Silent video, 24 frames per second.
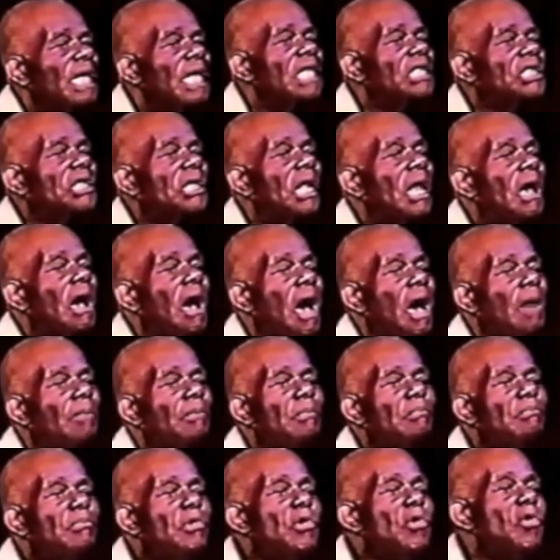
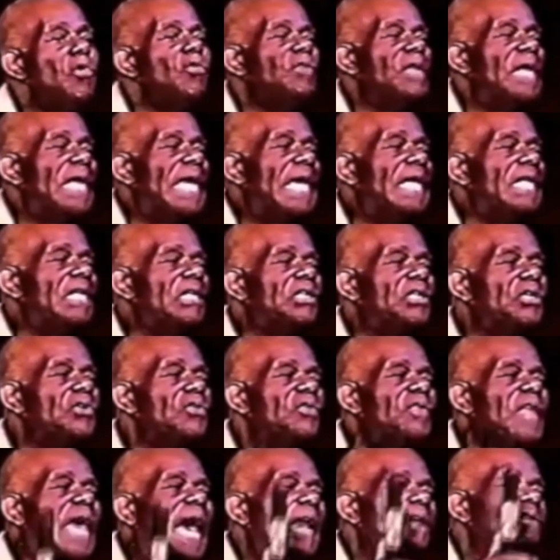Islam moved
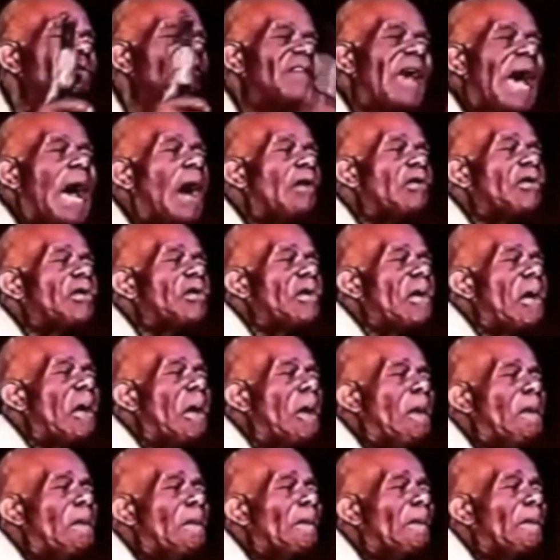into that
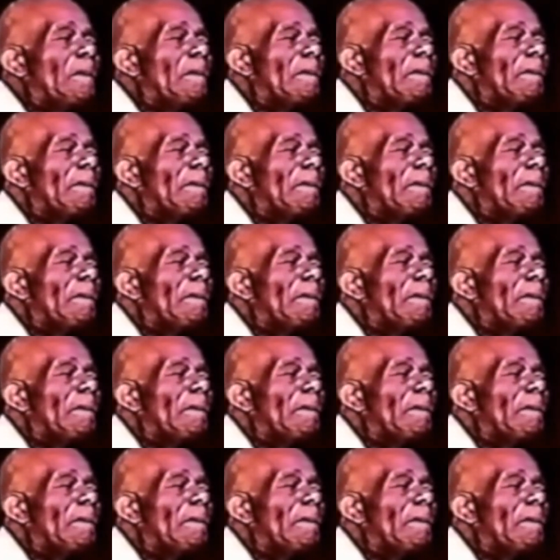vacuum.